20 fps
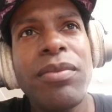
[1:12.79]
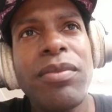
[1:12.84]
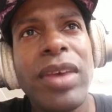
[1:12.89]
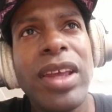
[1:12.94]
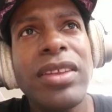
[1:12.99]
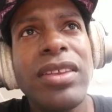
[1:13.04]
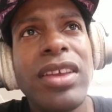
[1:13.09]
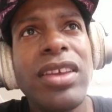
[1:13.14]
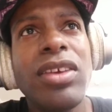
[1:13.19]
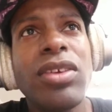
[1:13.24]

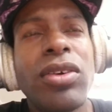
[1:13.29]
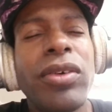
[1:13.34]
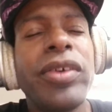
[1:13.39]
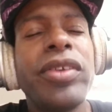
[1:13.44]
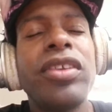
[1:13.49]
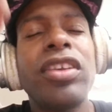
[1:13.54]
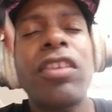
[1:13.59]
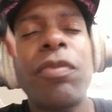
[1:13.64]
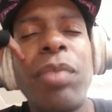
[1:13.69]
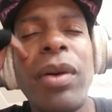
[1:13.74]
and then you go to
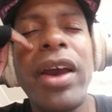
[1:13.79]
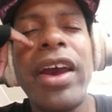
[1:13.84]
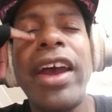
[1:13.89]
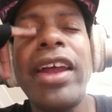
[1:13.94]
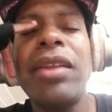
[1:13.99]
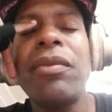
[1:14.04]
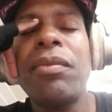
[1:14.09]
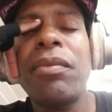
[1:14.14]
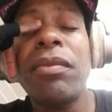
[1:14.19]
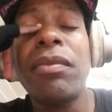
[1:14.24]
the
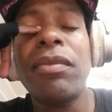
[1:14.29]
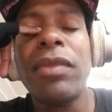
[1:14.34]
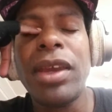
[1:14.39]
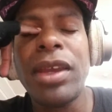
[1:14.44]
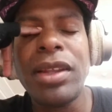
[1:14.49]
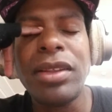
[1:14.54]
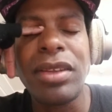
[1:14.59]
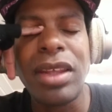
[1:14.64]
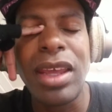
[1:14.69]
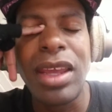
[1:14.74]
spot
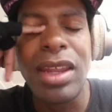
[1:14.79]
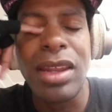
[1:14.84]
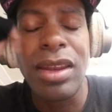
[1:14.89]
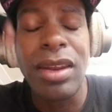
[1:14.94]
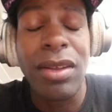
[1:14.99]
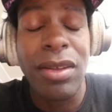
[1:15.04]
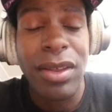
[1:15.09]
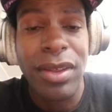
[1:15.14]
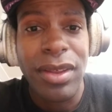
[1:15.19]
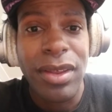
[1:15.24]
and
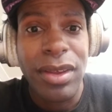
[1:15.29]
then